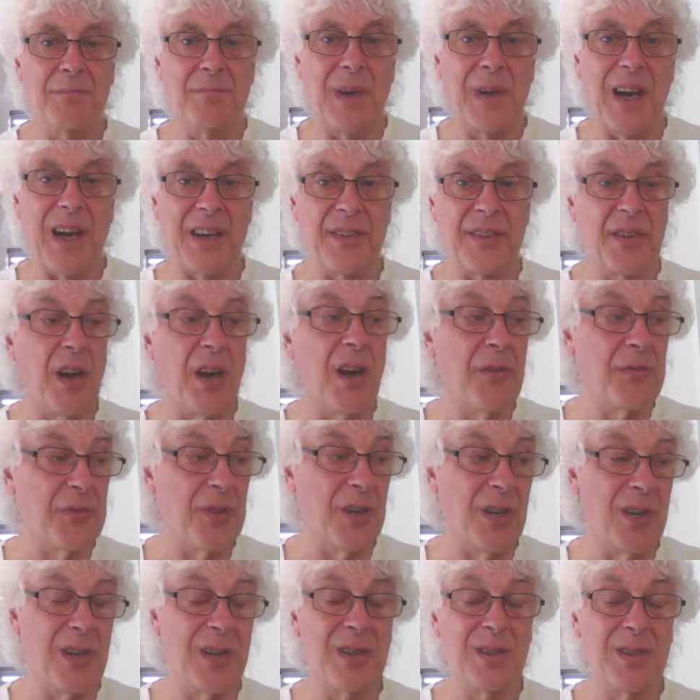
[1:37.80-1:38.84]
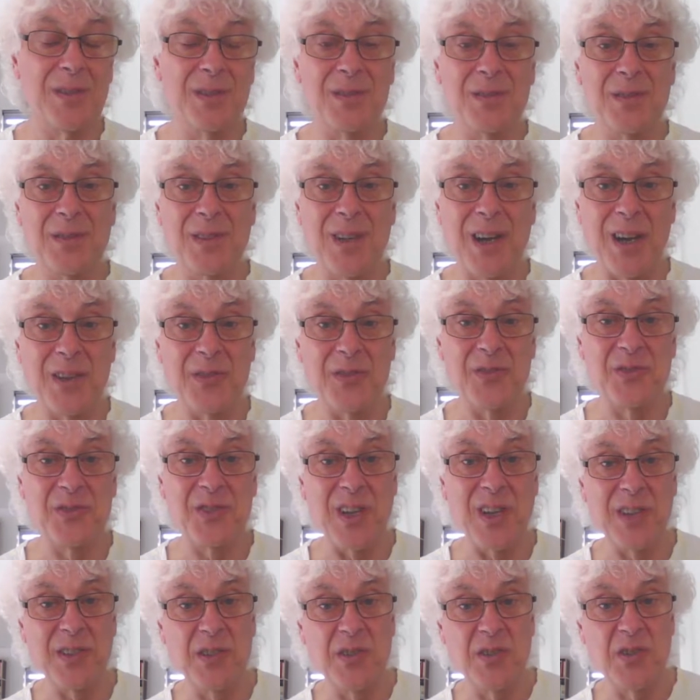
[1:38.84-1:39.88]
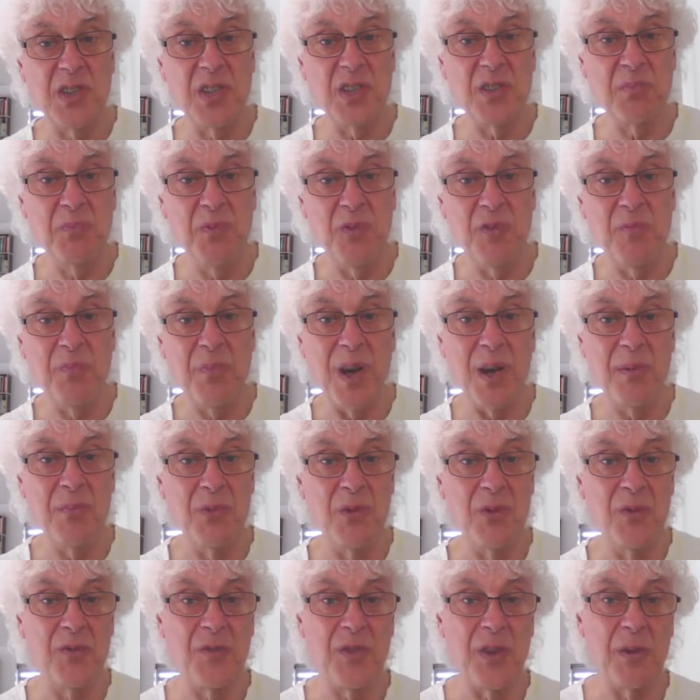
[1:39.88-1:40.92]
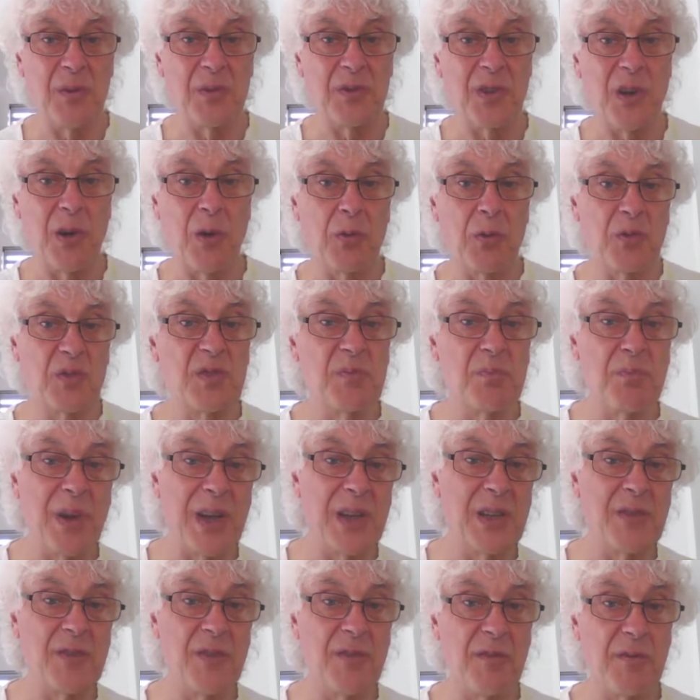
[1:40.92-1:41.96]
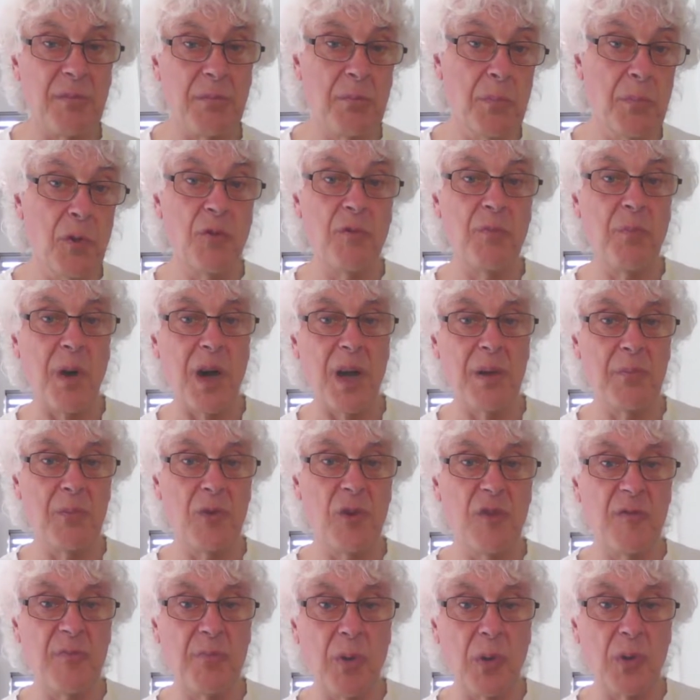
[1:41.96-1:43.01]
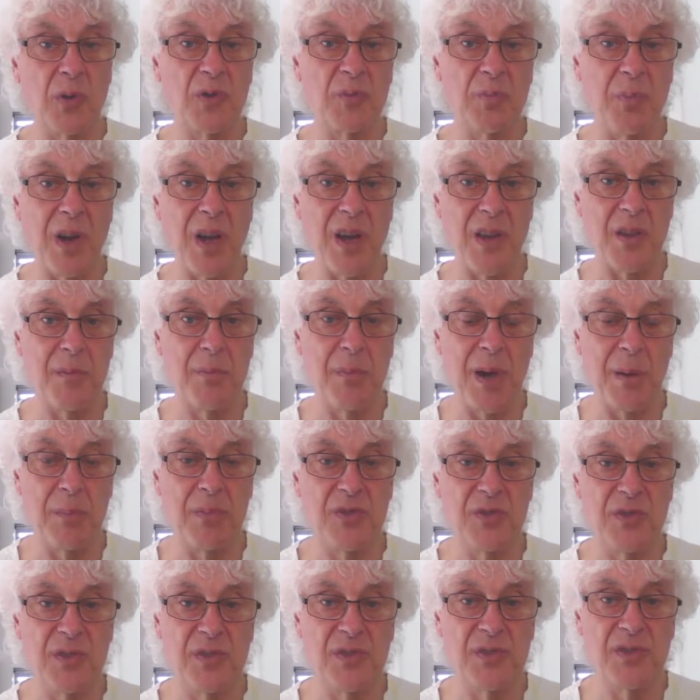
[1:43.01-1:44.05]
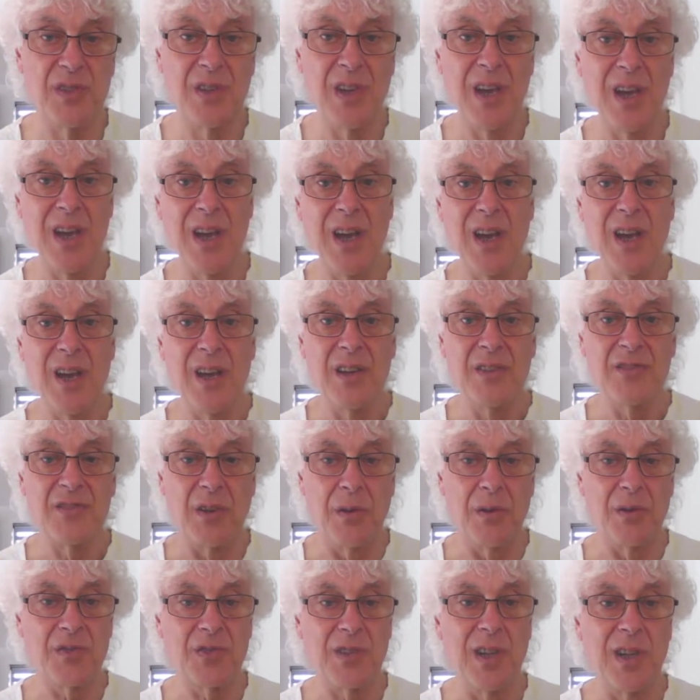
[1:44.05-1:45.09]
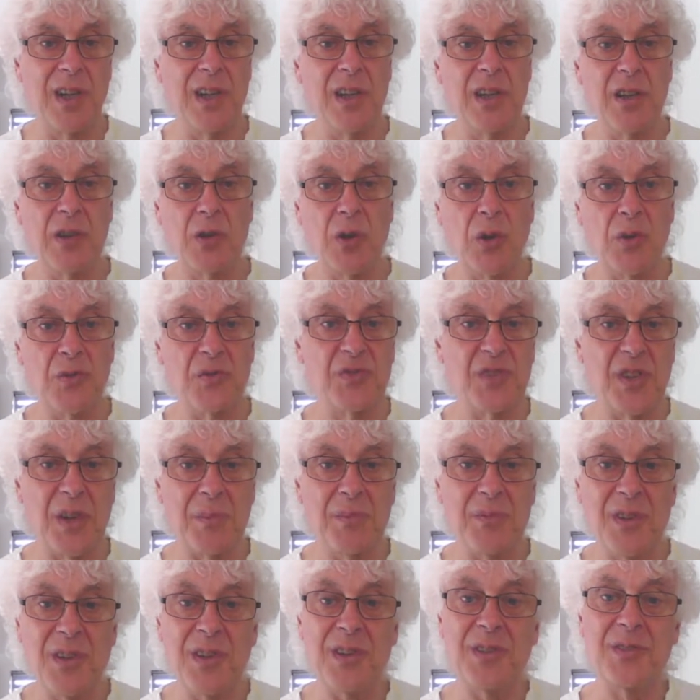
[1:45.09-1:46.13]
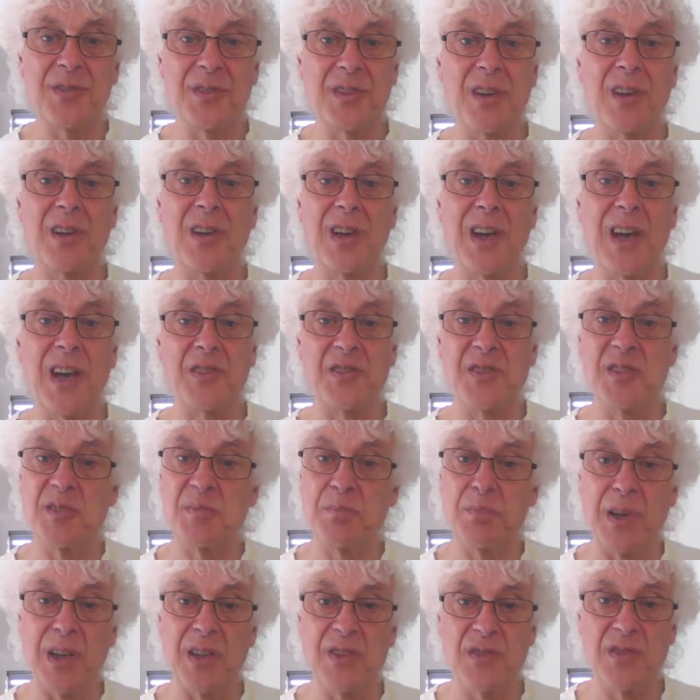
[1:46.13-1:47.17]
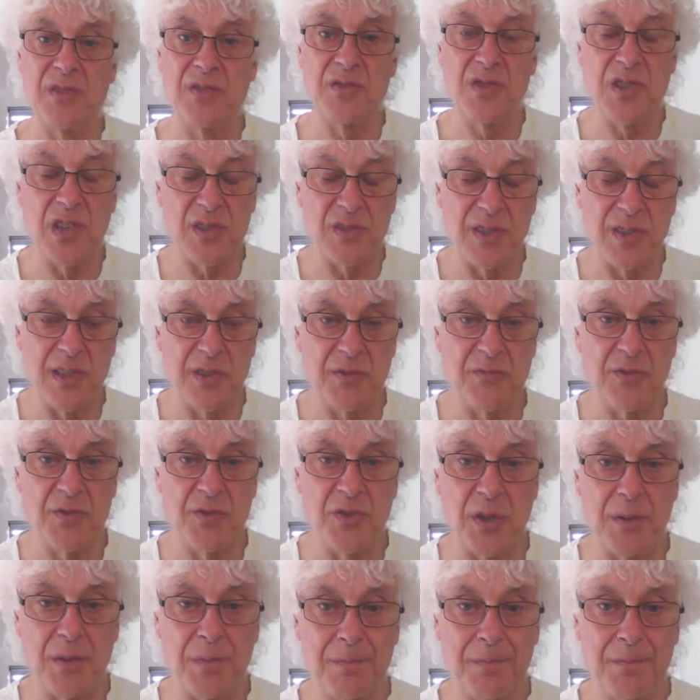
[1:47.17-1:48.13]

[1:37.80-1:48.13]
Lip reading: And after Understanding Chess Move by Move, there was a whole spate of move by move books by other publishers, so it's clearly a concept that has its place in chess literature.